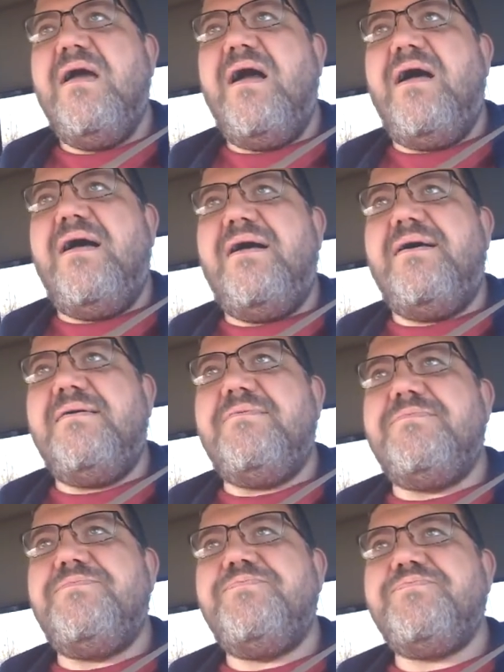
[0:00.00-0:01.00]

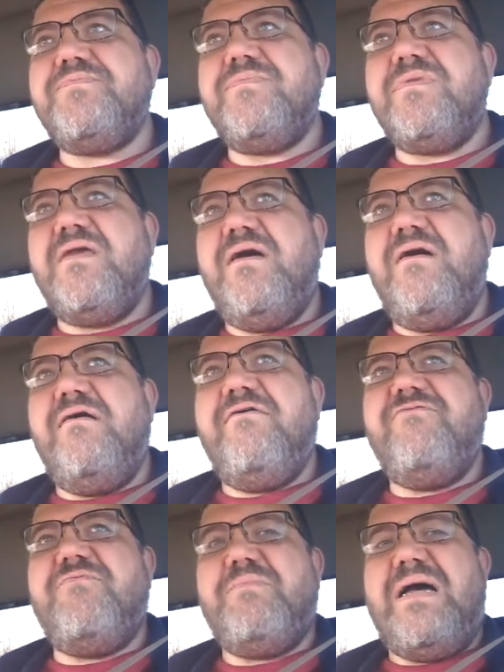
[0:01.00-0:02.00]

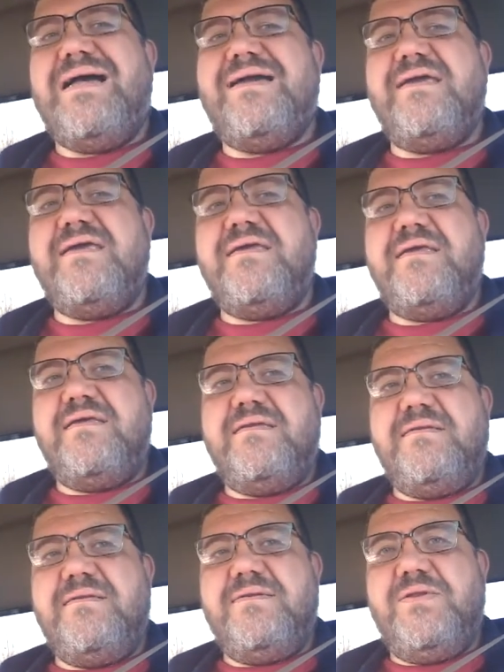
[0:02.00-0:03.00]
of my
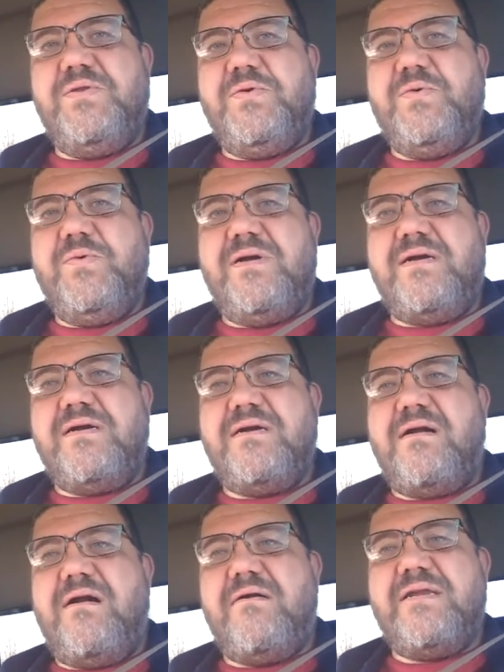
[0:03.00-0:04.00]
new
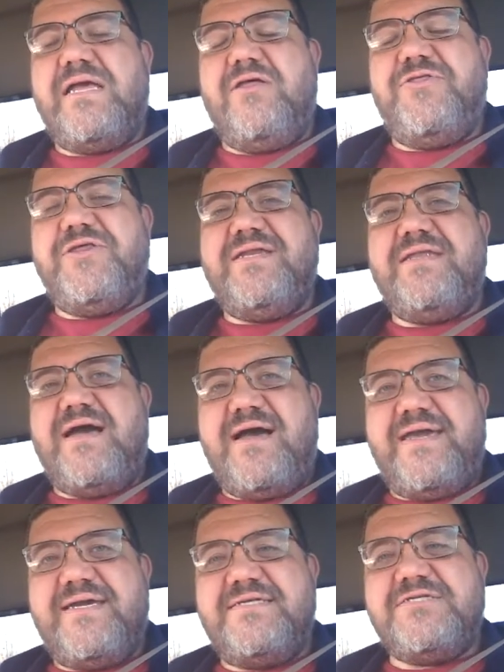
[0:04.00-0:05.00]
heart healthy
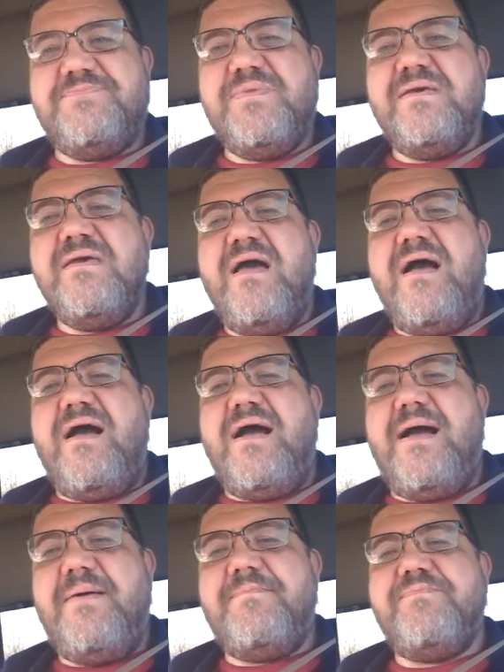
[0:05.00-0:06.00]
diet
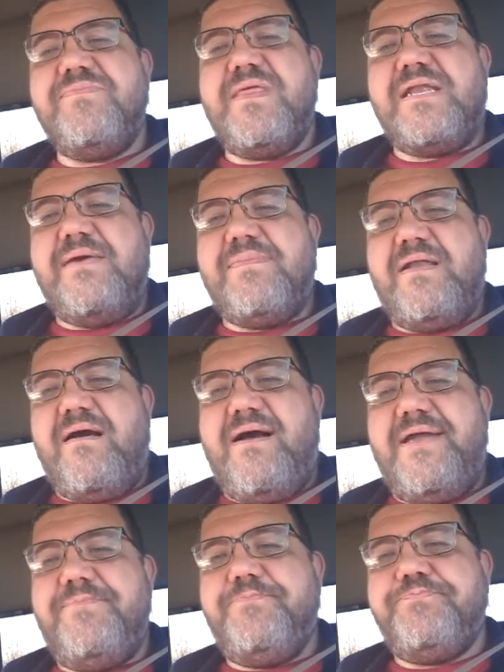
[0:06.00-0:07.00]
that I've been
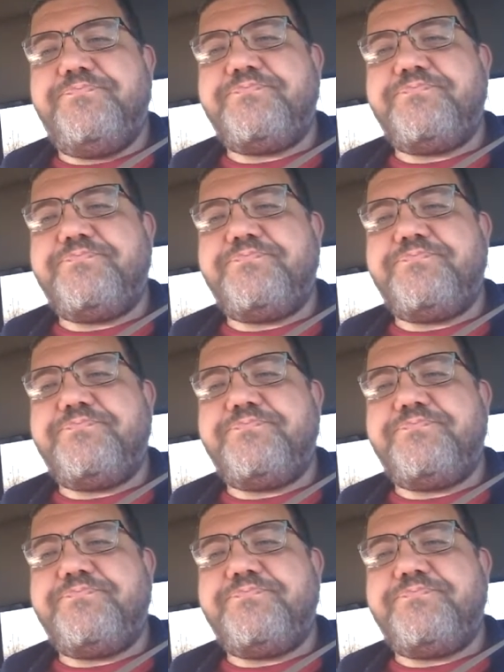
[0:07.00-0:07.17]
on.